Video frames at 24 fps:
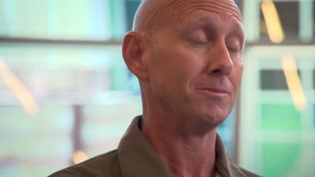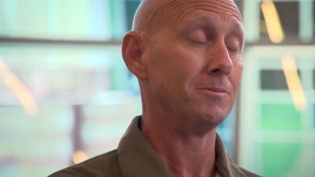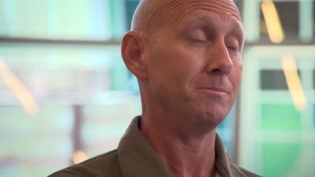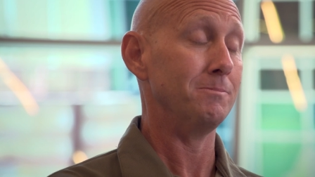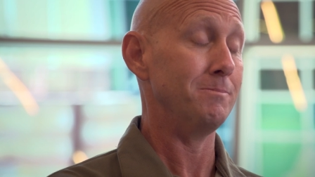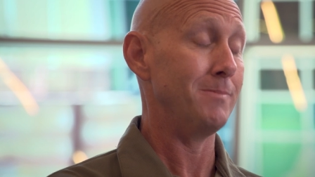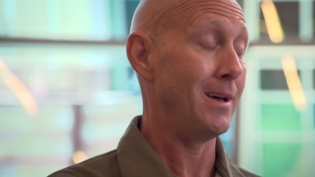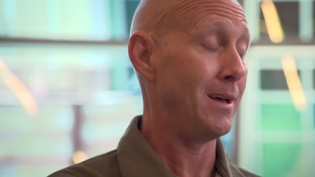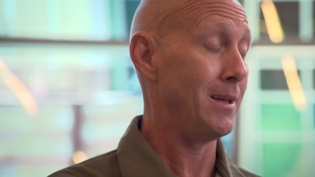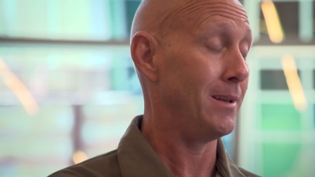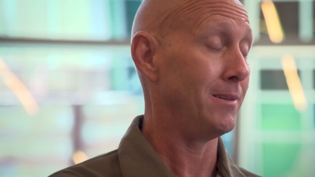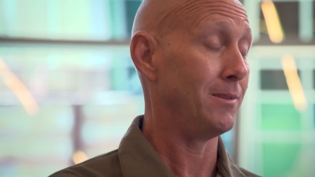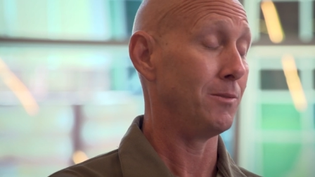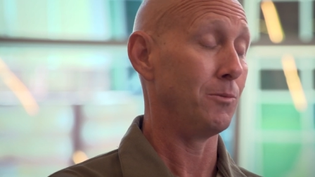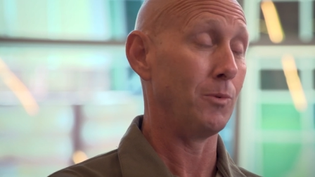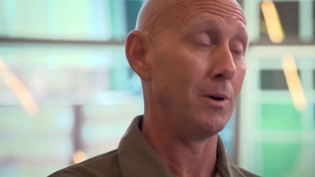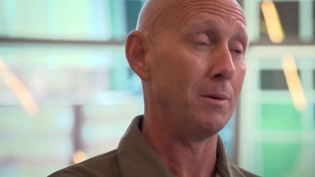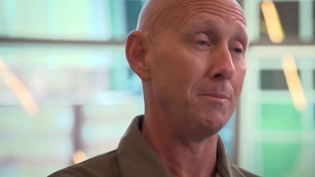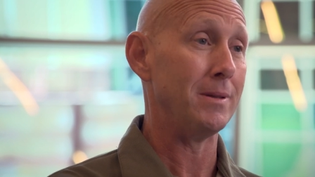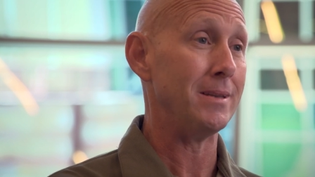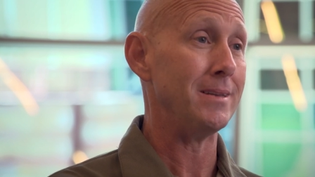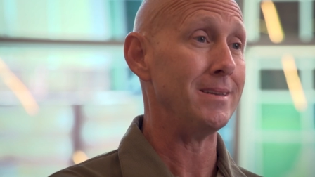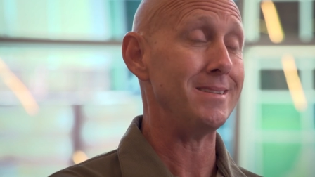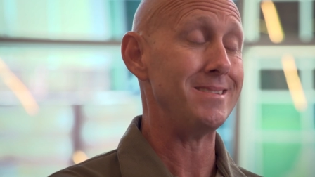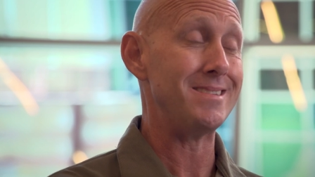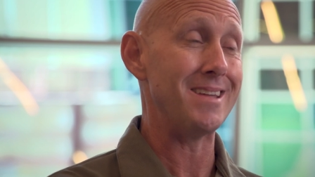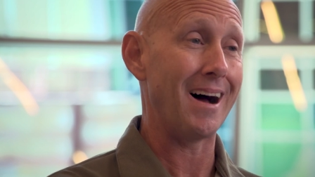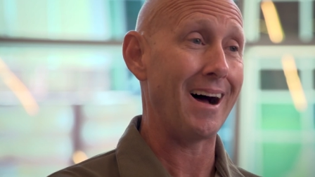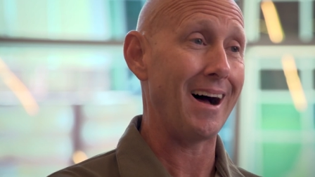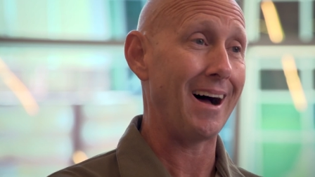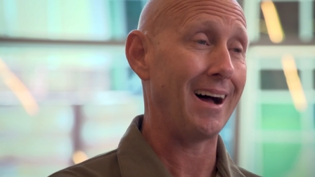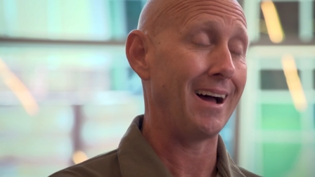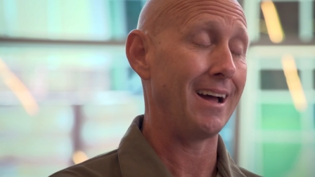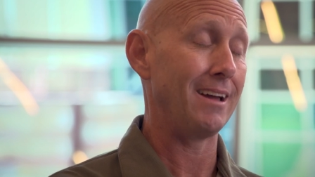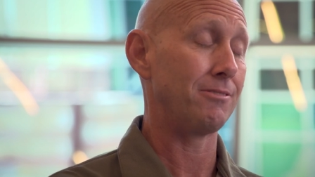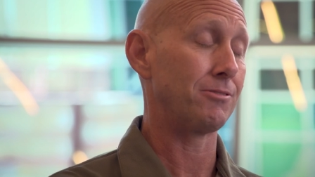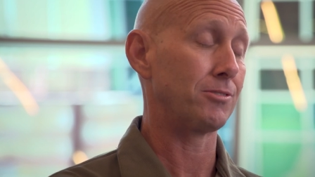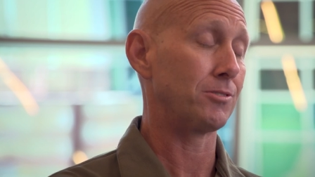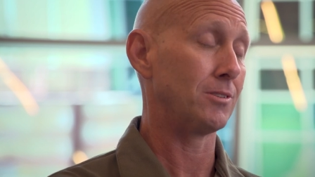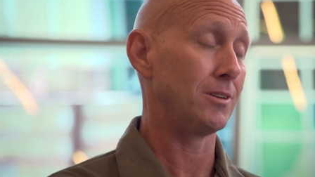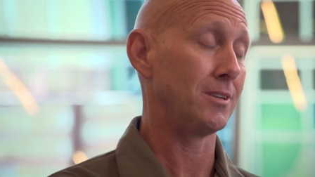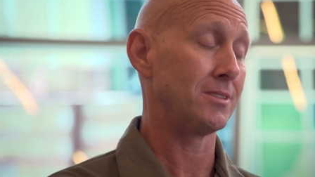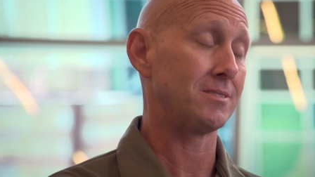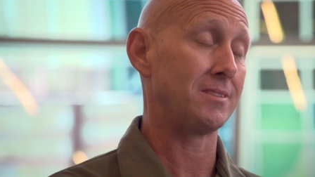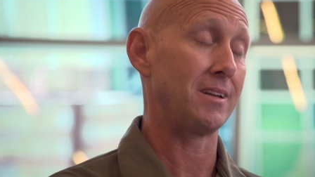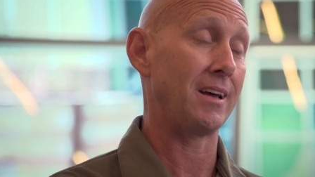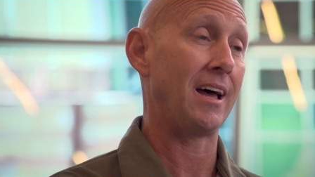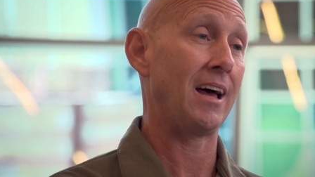Men and women die for
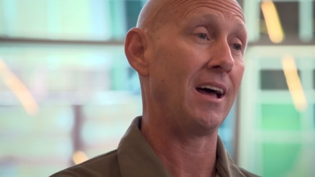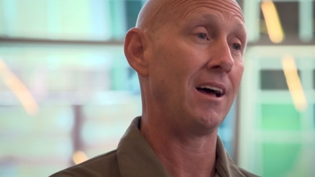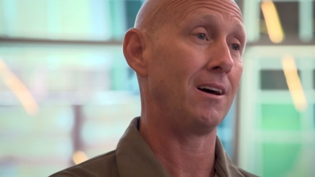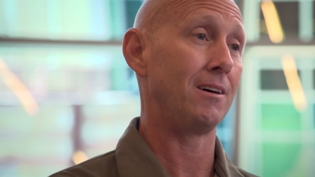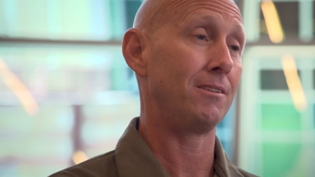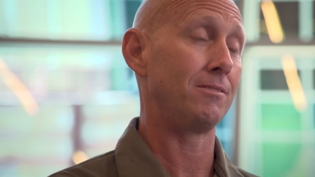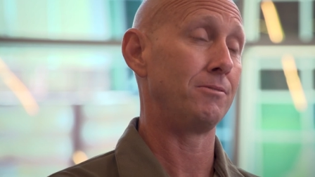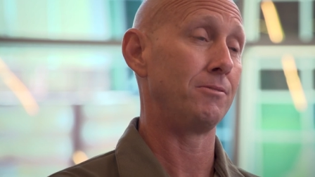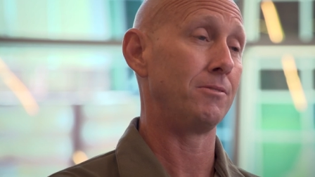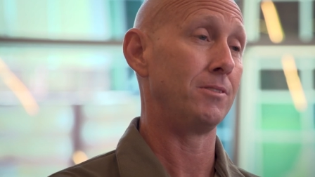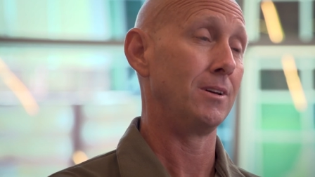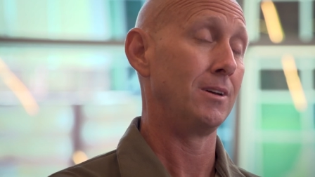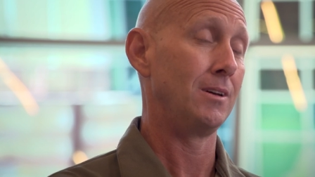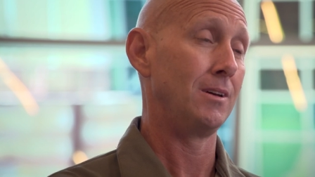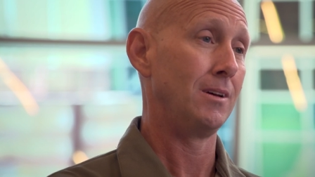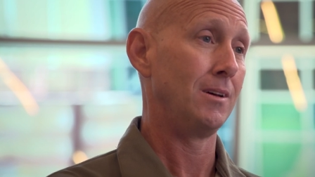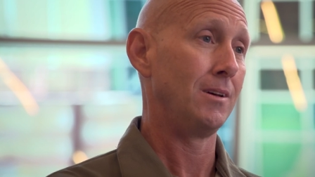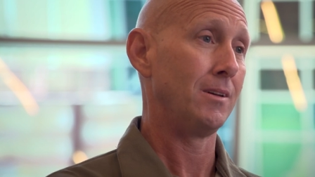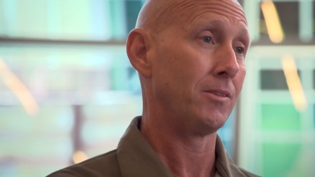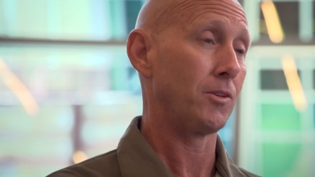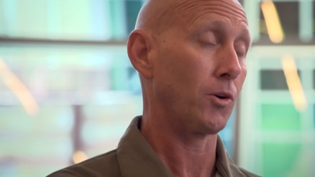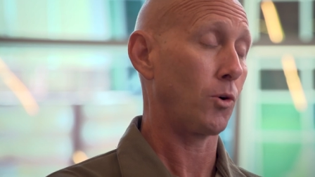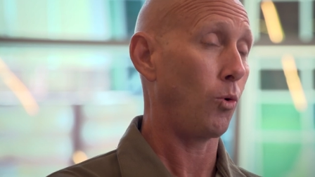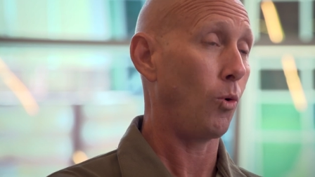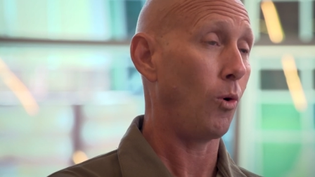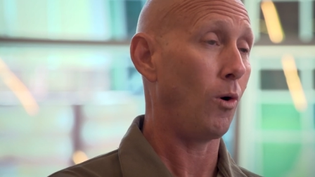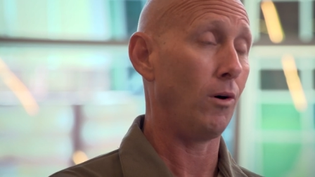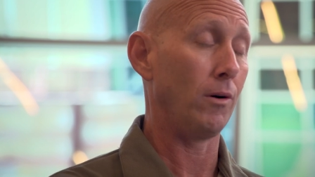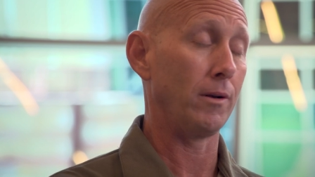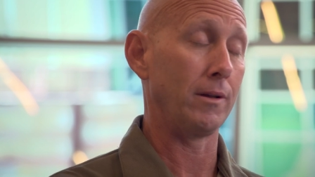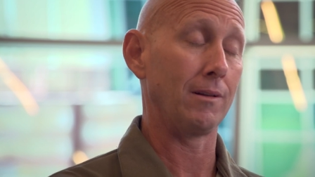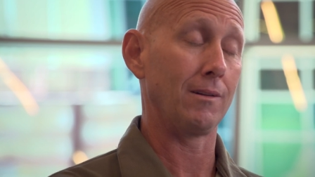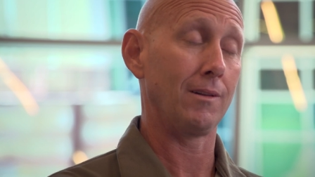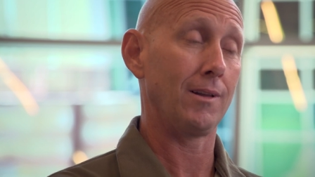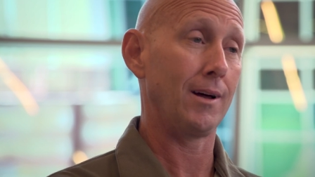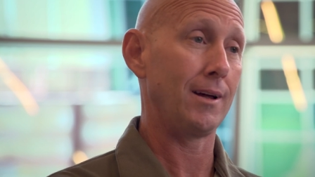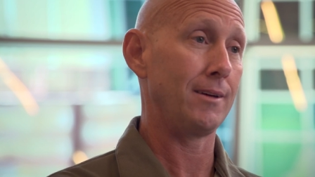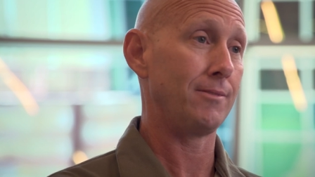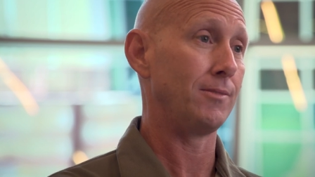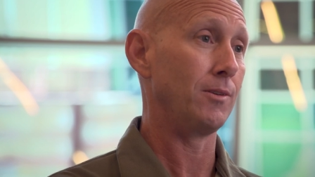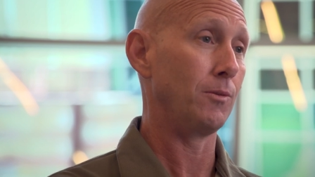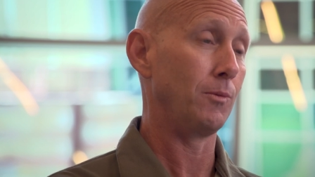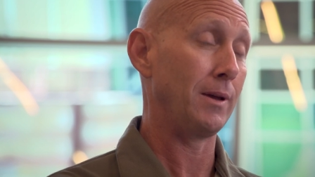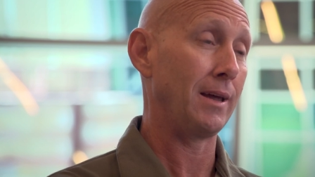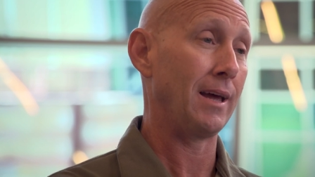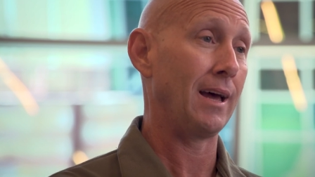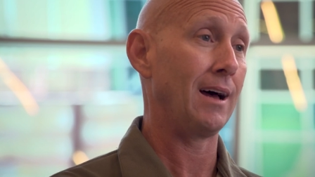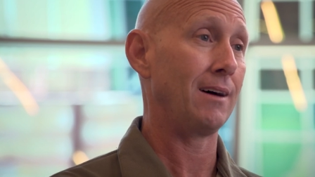us to have the quality of life
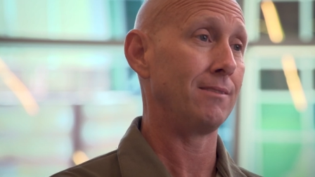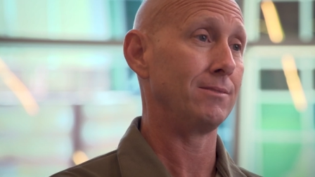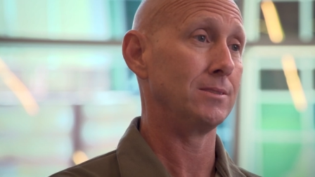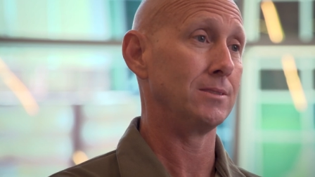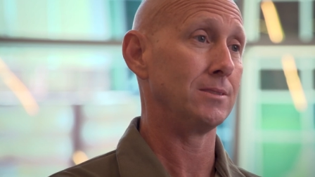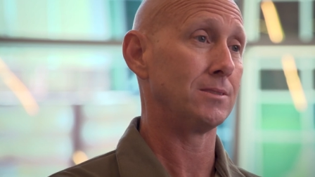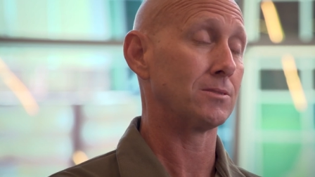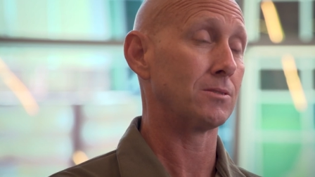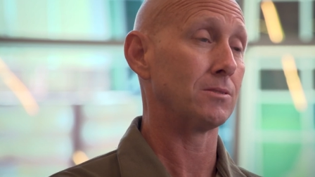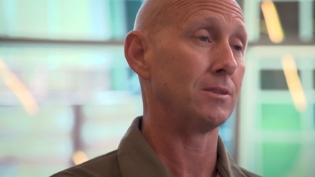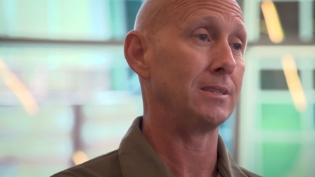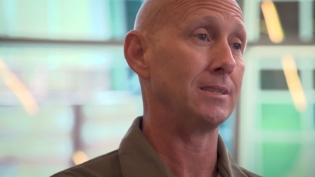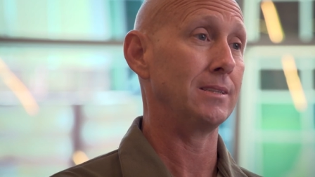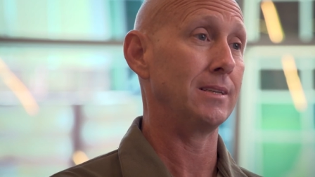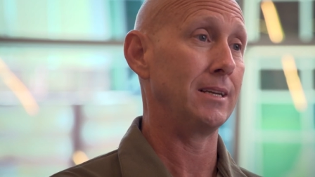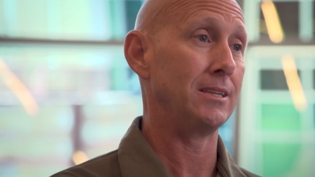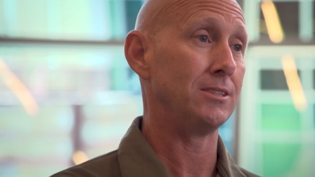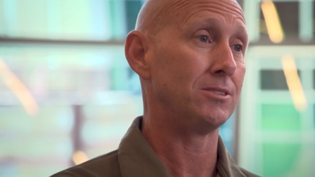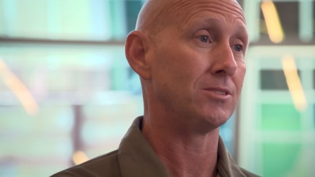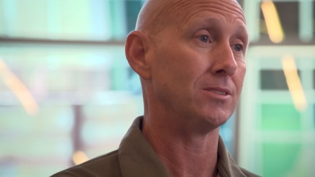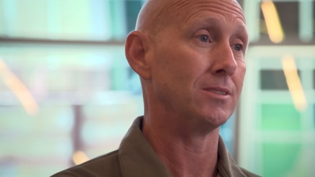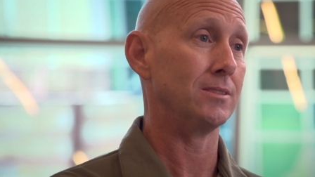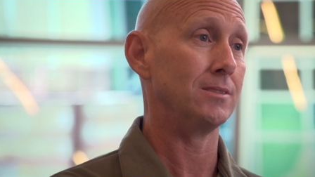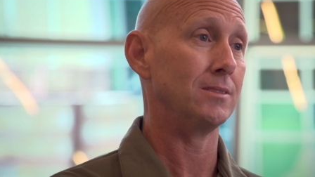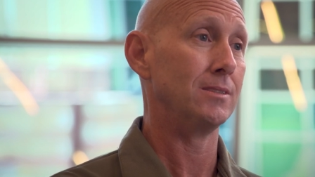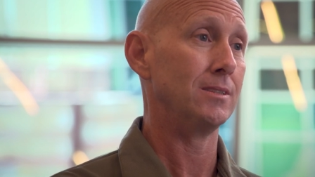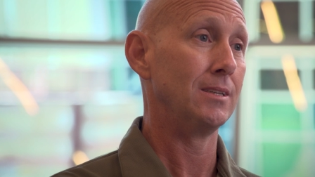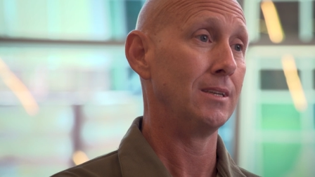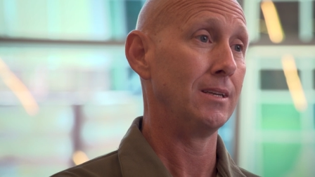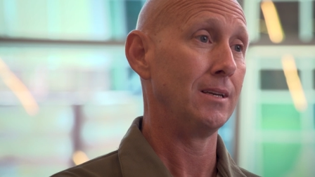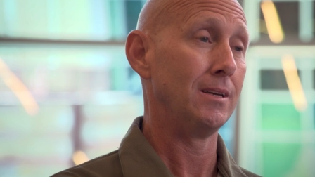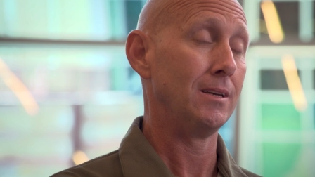that we have in this great nation,